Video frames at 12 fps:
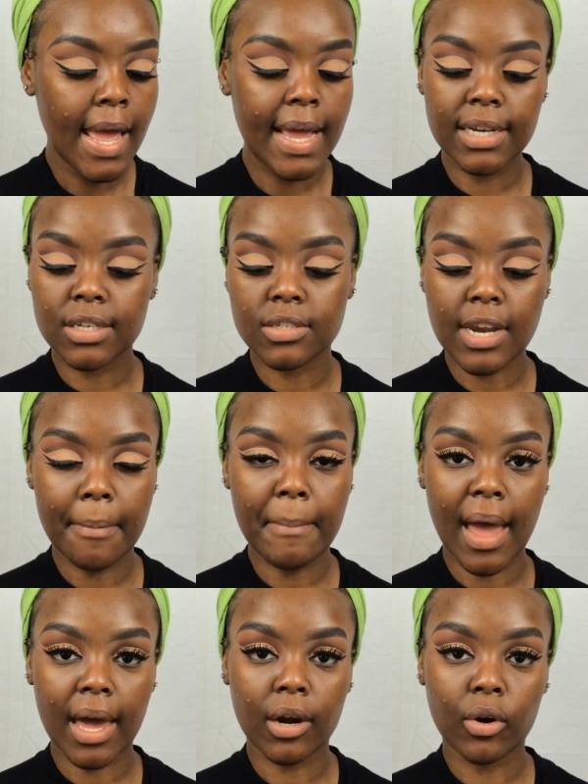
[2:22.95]
It does not
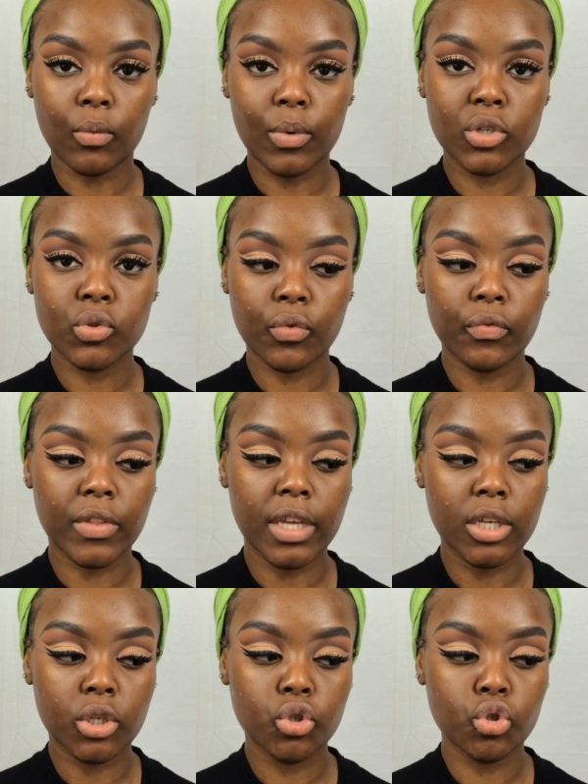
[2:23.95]
matter which of
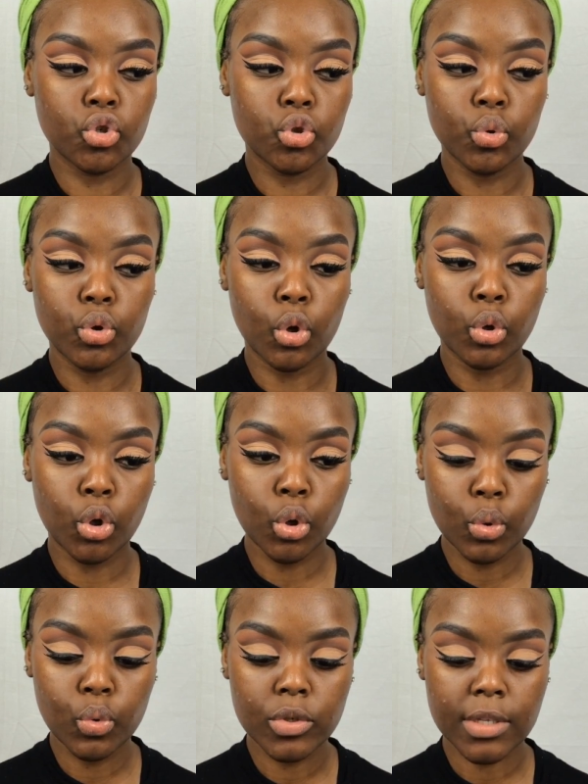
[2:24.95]
these two you
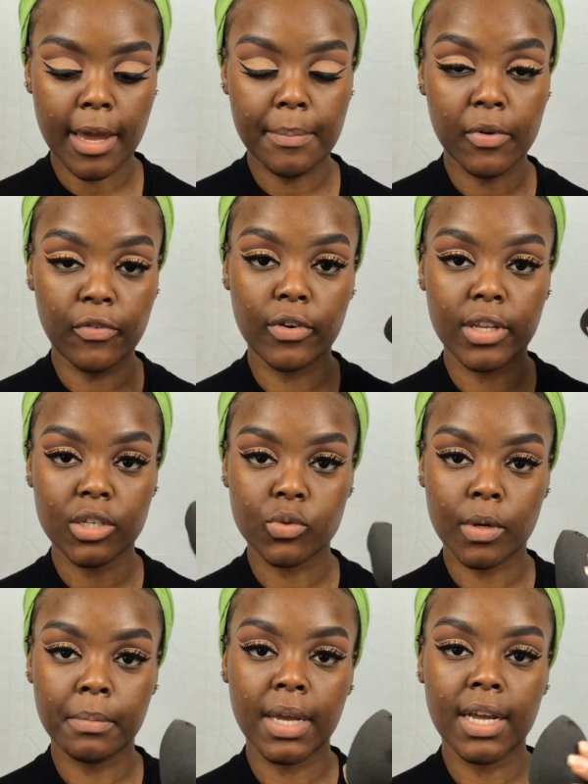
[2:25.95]
use. I prefer this
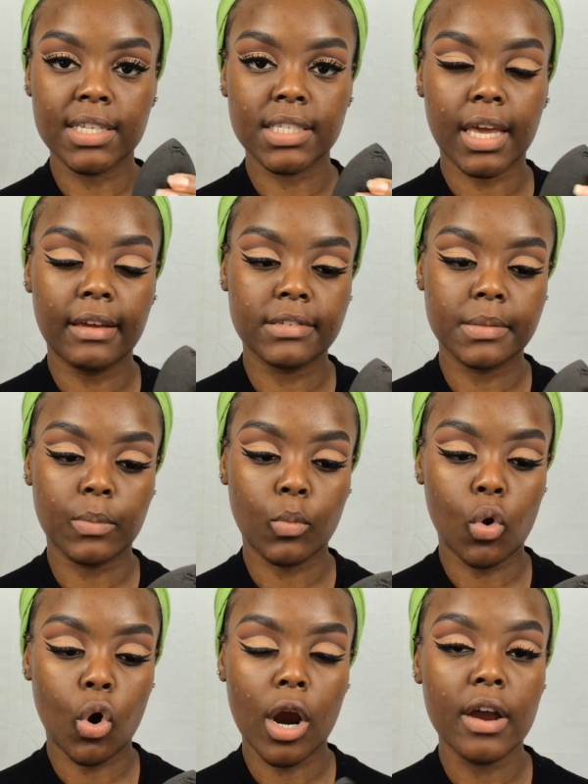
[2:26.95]
one because it gives you
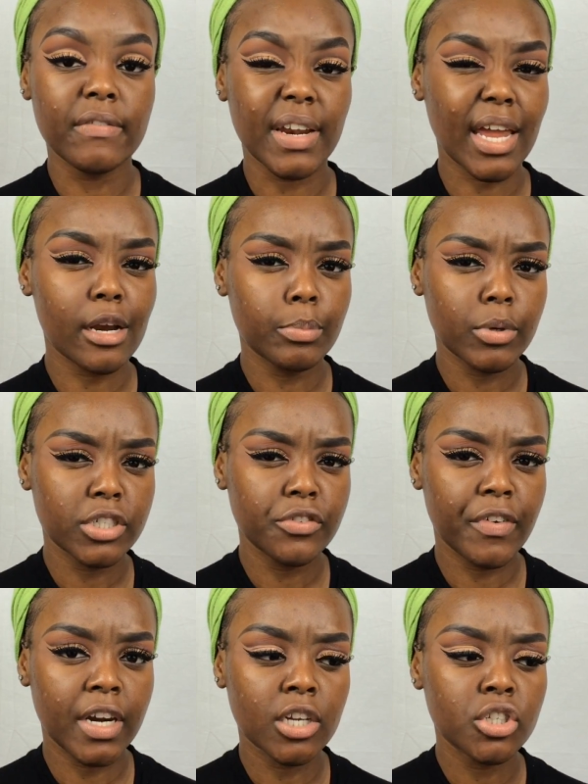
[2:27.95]
more of an airbrush
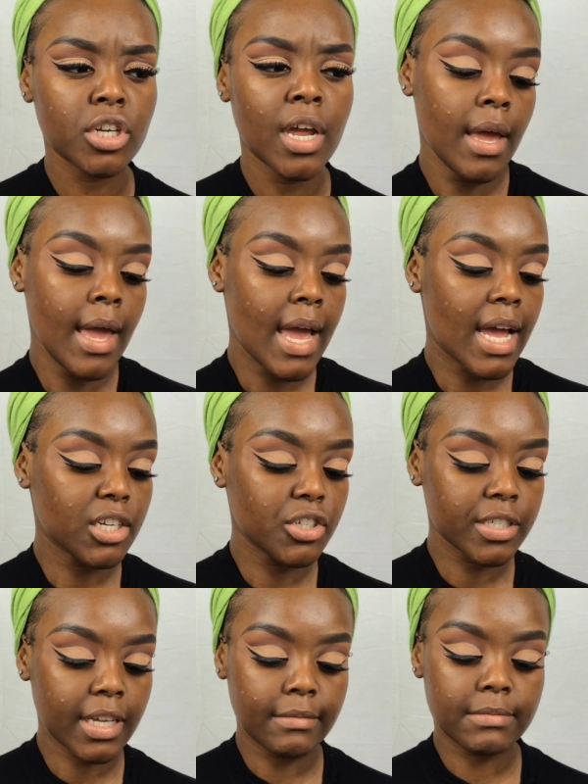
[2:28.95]
finish. It
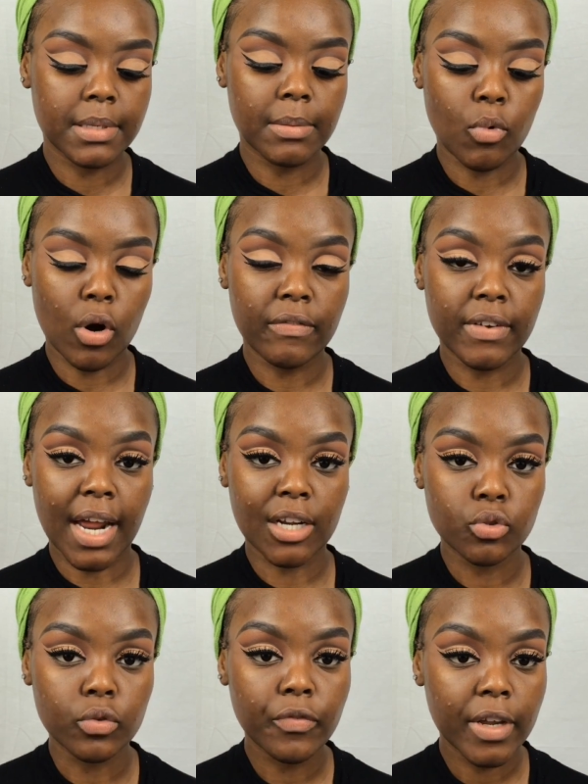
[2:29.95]
just gives me more of a
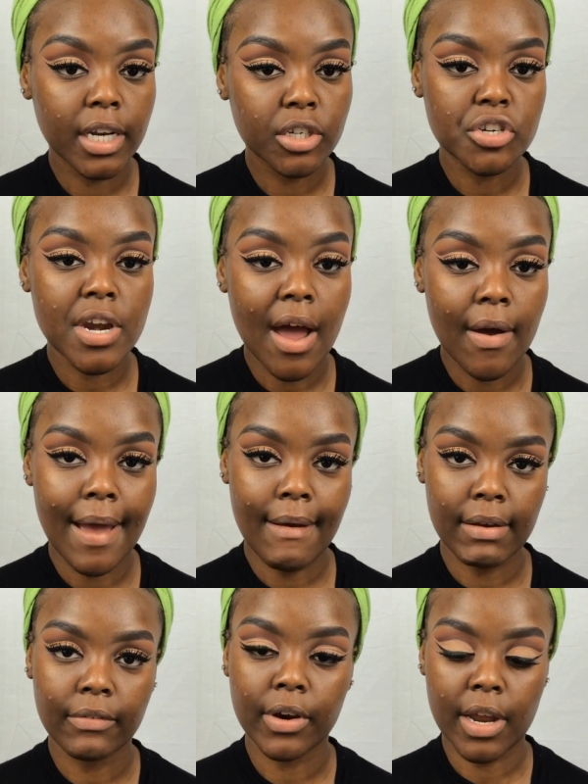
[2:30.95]
natural finish. Now,
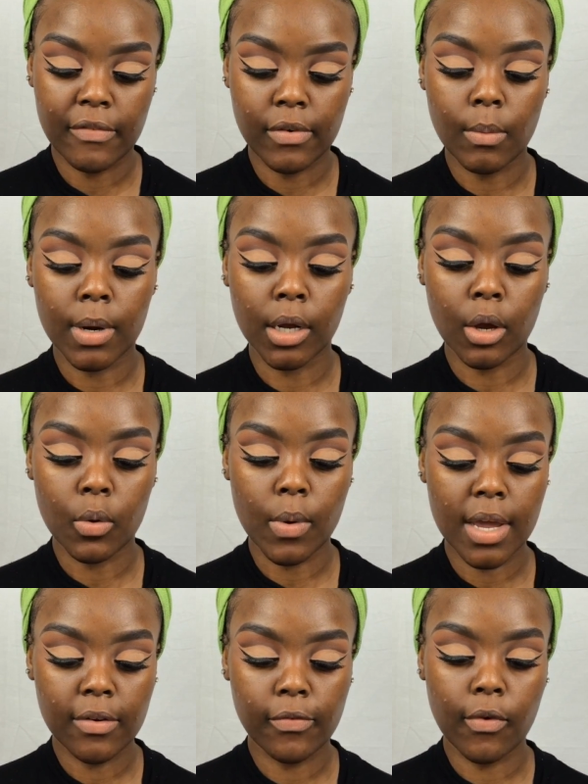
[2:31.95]
however, if I want to go
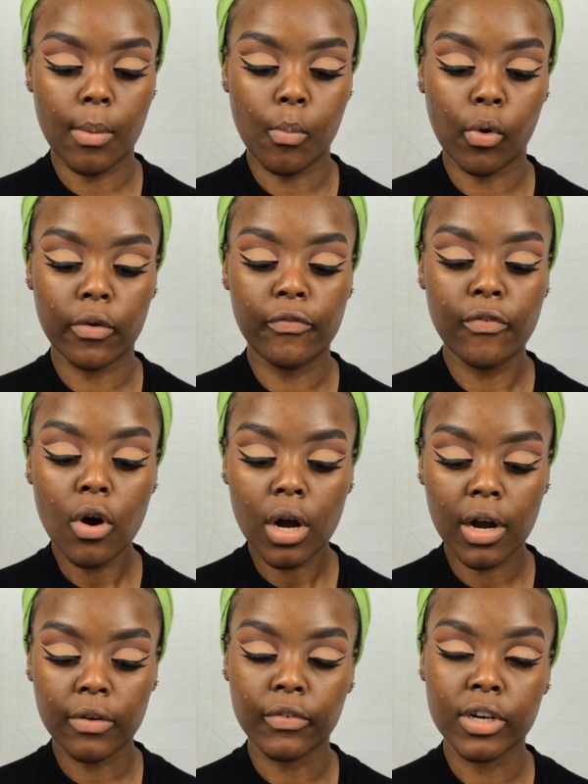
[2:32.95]
in for more full
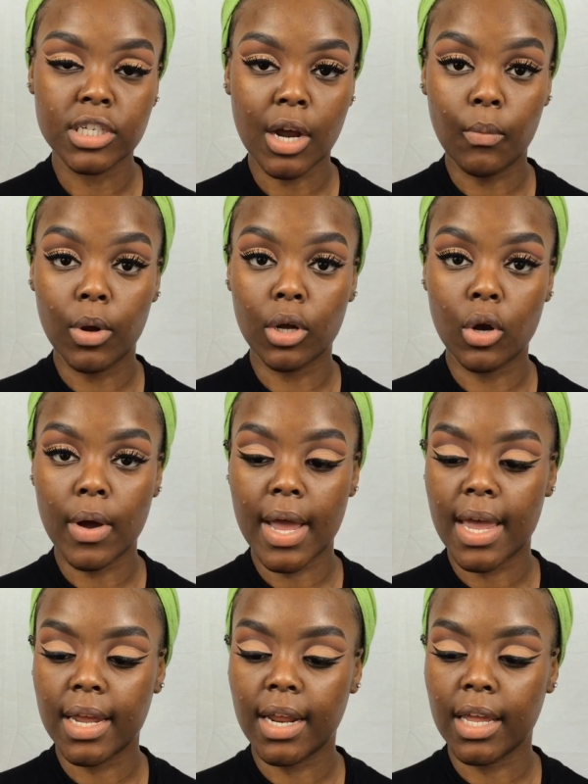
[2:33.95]
coverage, I will go
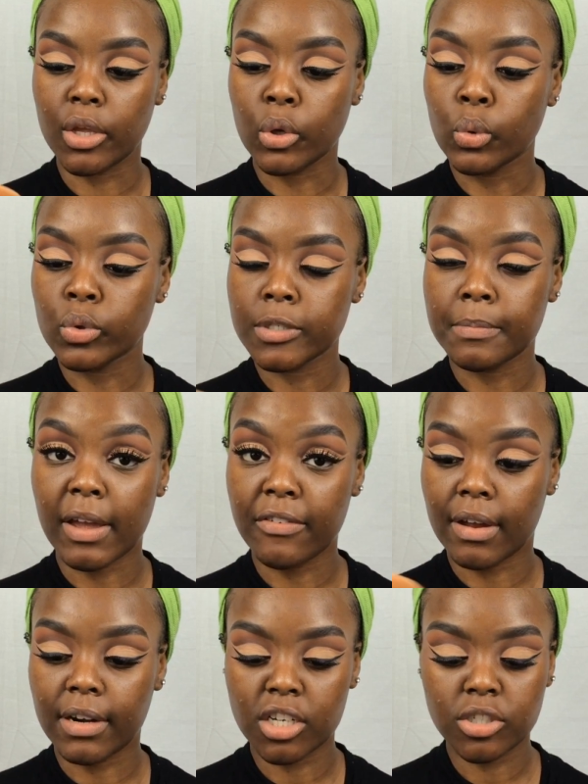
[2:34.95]
ahead and use my
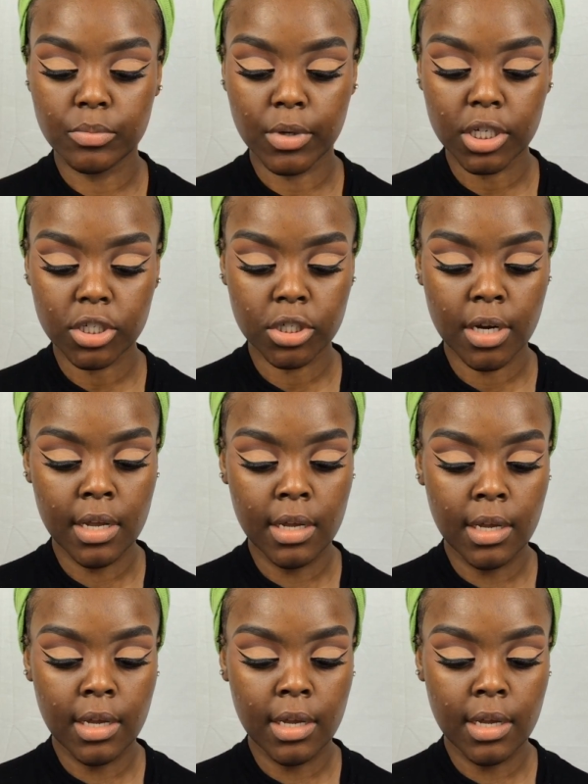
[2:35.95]
foundation brush.